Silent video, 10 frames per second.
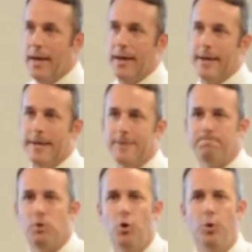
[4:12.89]

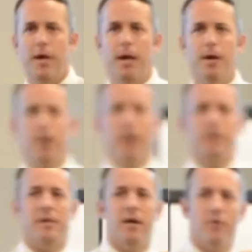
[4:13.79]
Who here
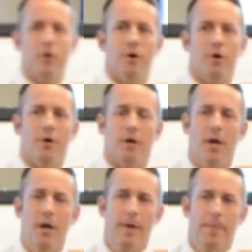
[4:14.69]
has ever heard,